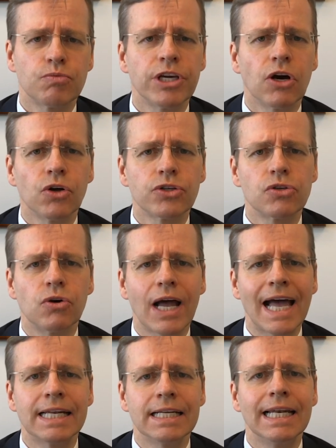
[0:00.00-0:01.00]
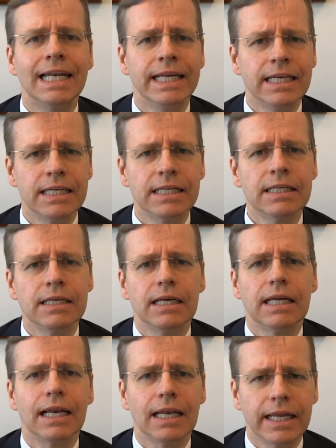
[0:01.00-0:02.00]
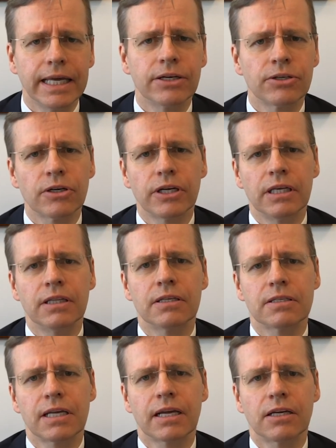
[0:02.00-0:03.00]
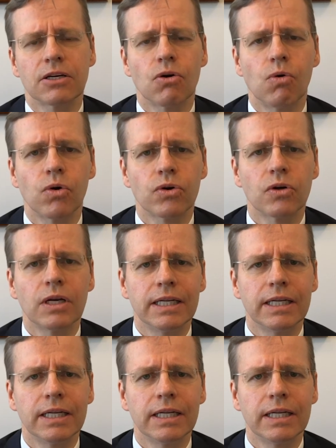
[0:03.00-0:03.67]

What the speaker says: We also added Linde later in the second quarter.